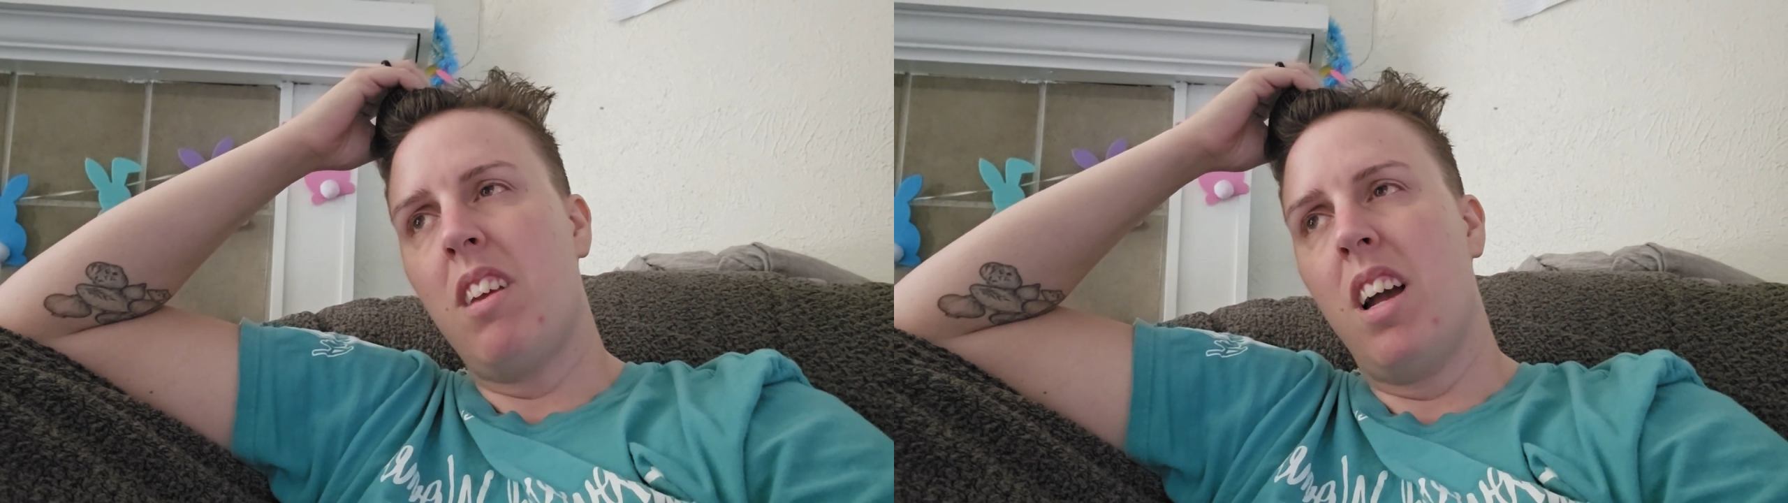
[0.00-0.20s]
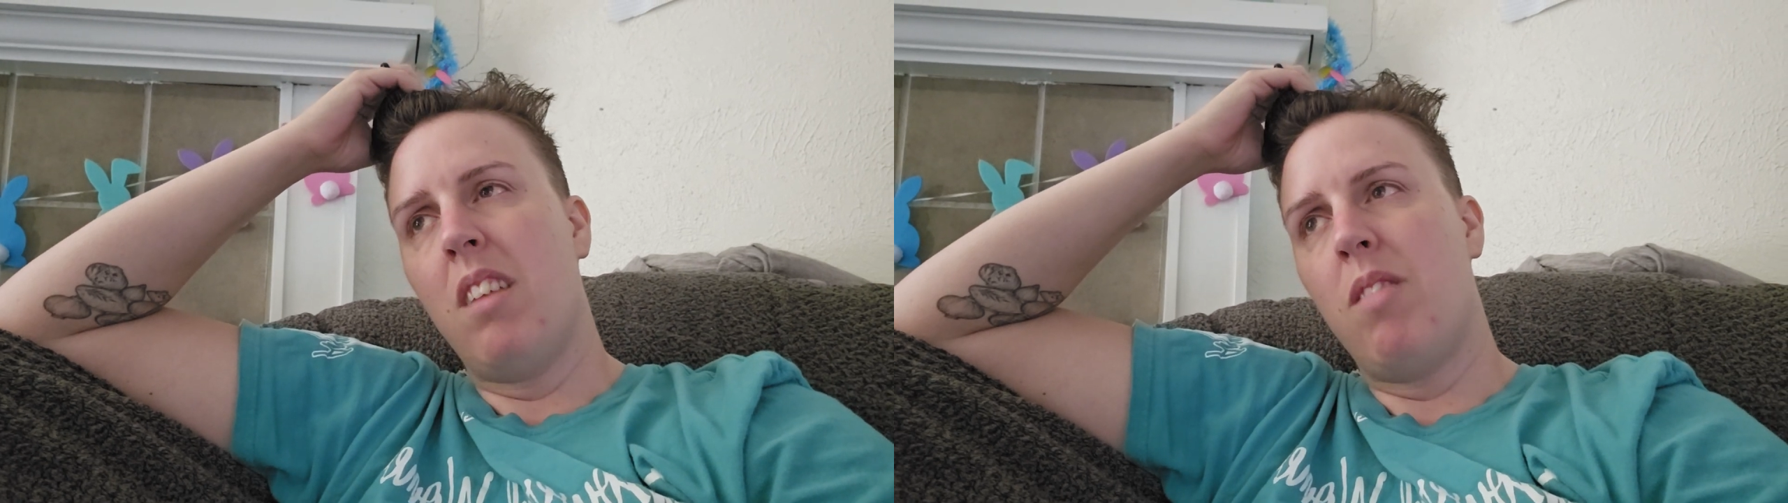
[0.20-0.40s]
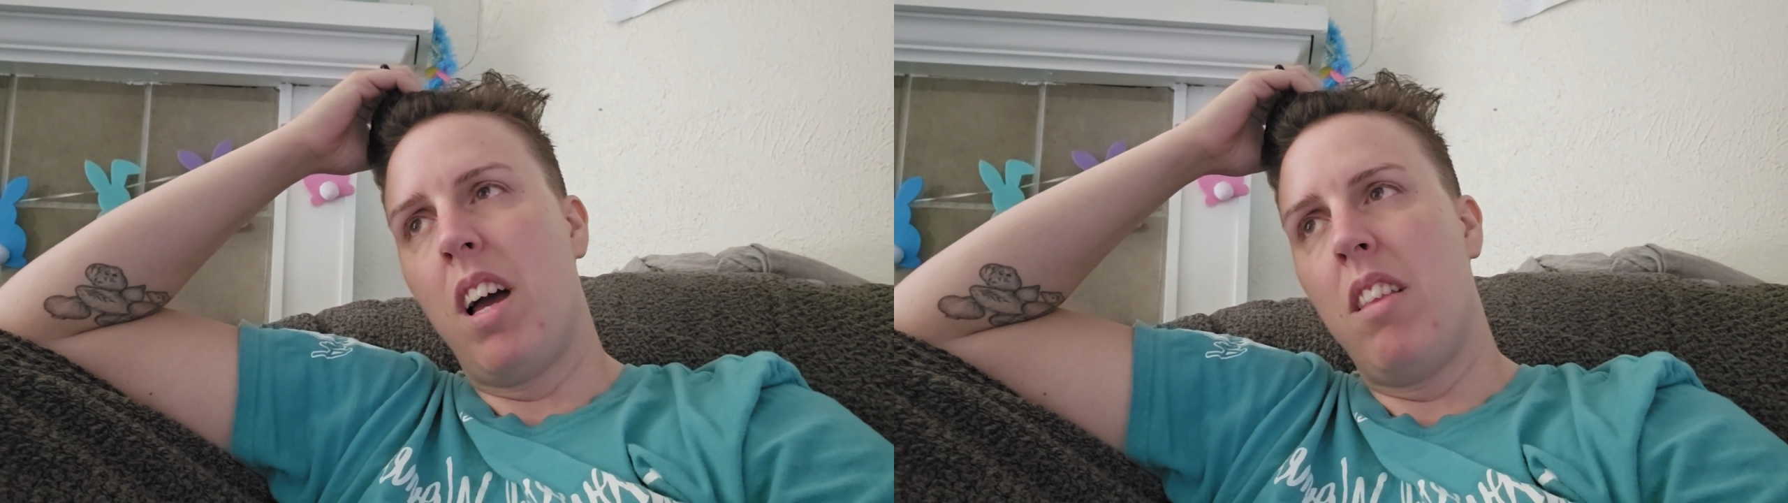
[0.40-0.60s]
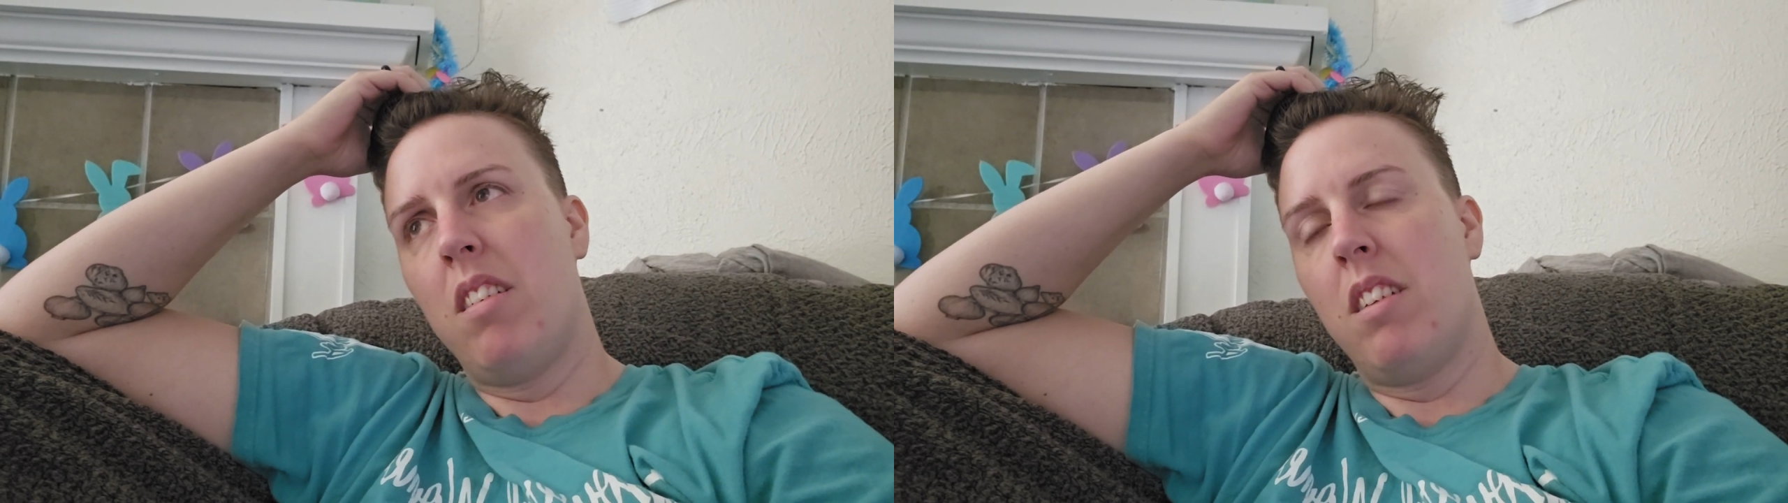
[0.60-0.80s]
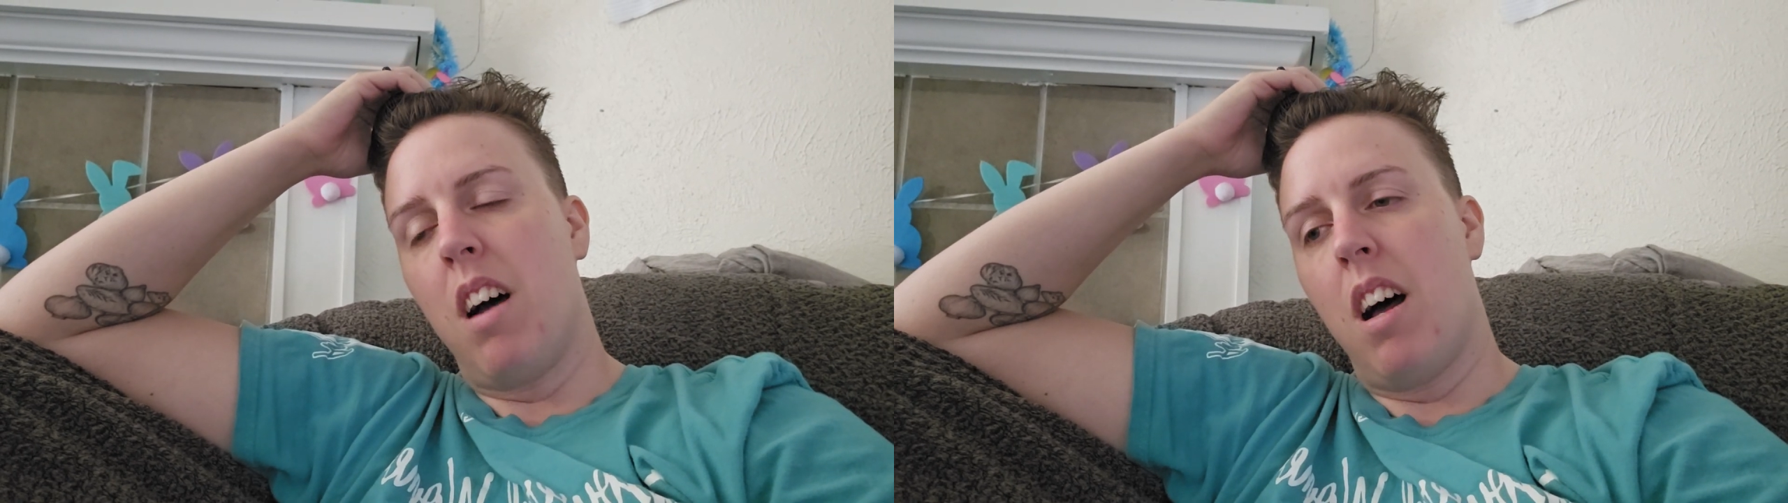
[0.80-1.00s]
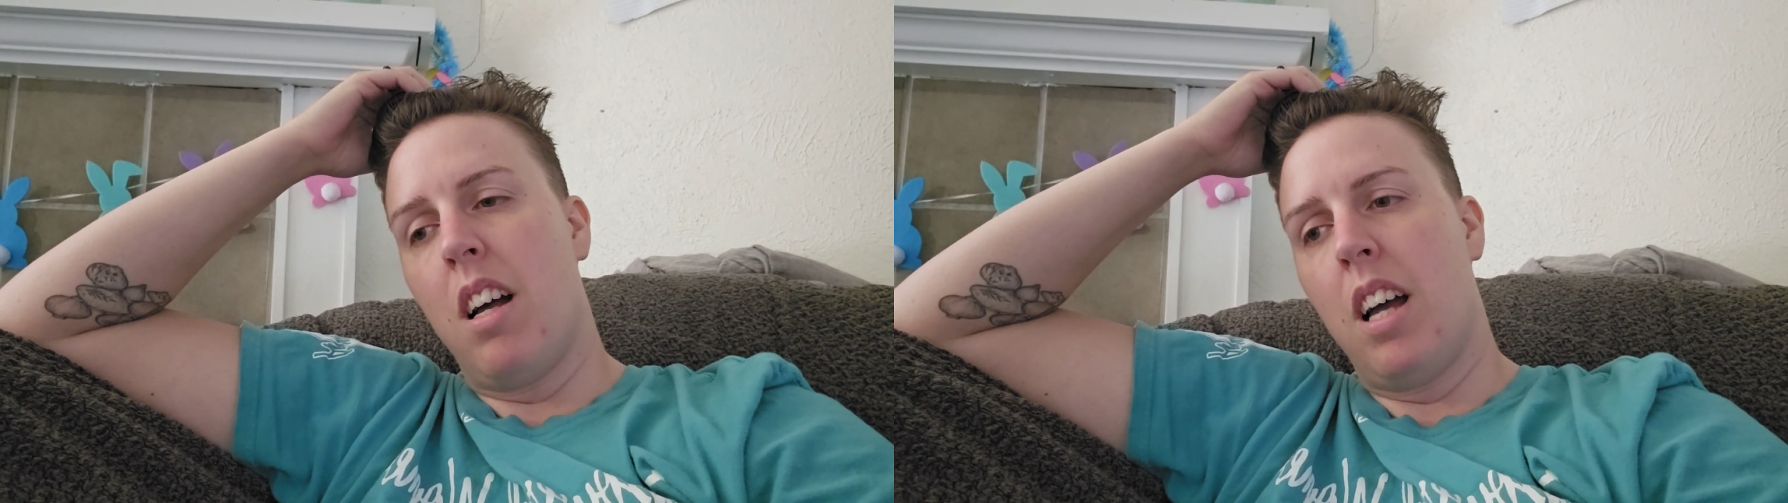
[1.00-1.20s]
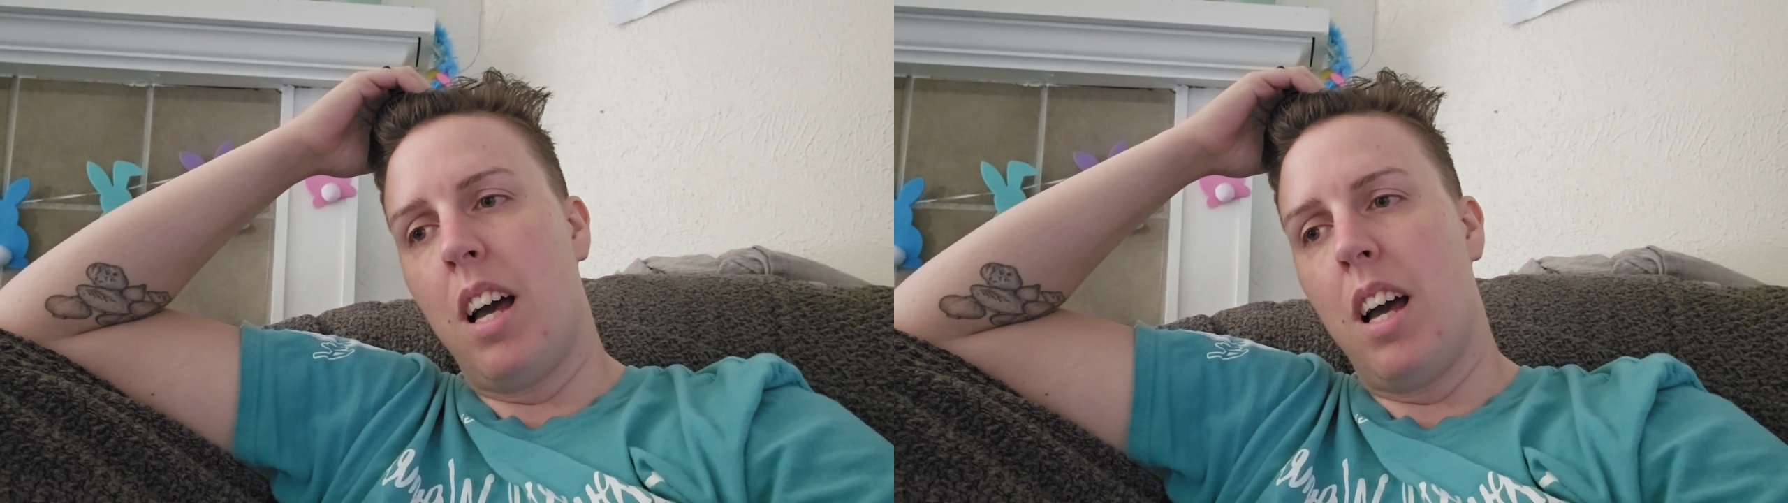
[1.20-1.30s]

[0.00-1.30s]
I'd rather not